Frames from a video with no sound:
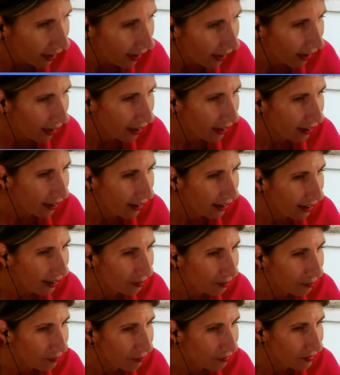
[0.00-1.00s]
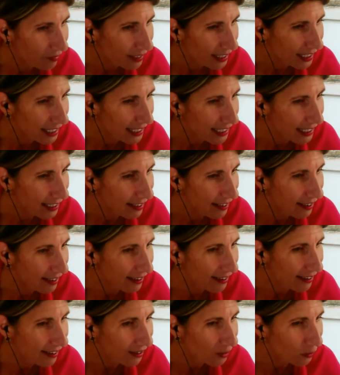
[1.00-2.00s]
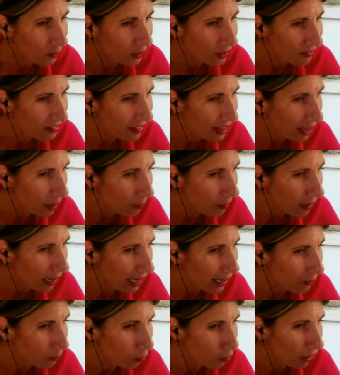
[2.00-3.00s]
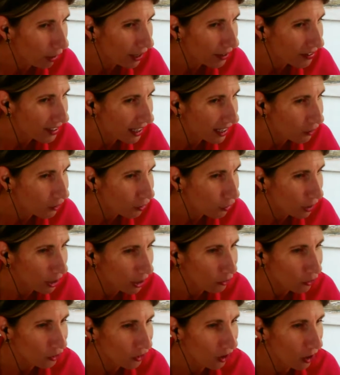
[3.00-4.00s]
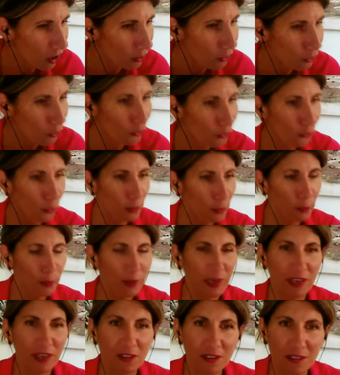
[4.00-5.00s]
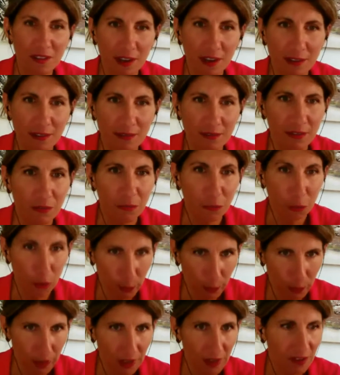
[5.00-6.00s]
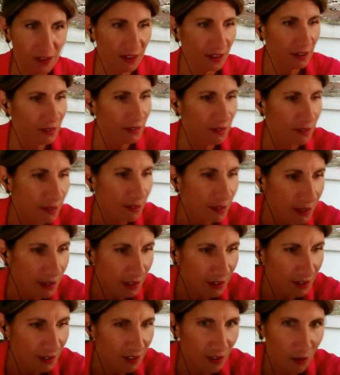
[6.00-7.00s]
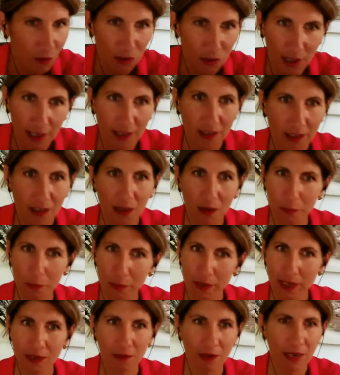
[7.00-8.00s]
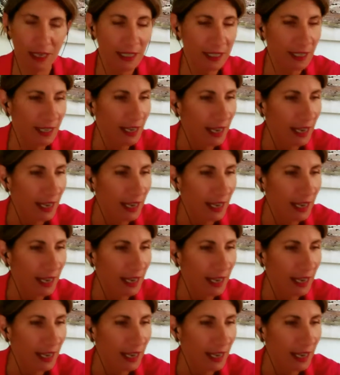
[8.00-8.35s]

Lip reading: One of them priced at $200 for pizzas. That sounds like a lot of money, right?